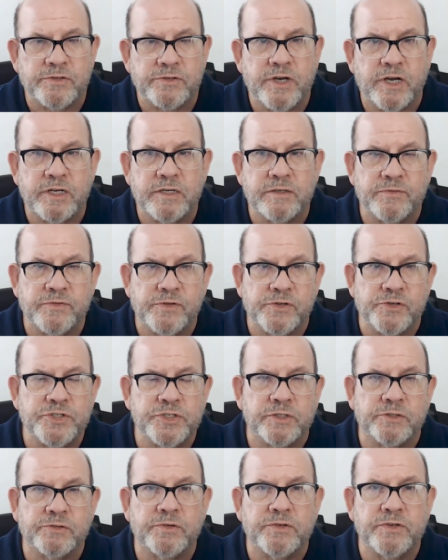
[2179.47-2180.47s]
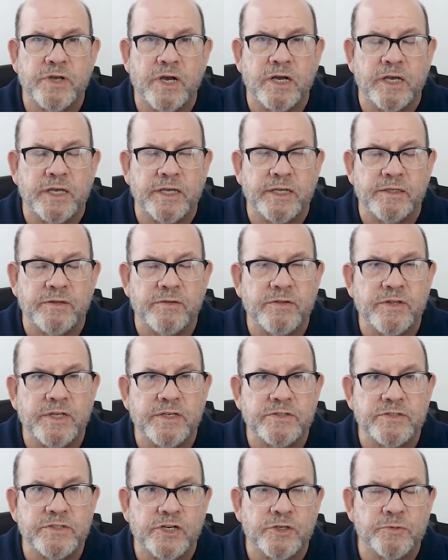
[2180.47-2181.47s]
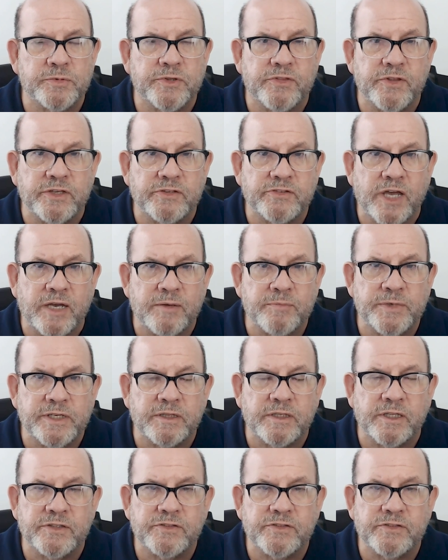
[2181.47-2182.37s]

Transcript: They're tired of their children dying and things, terrible things happening.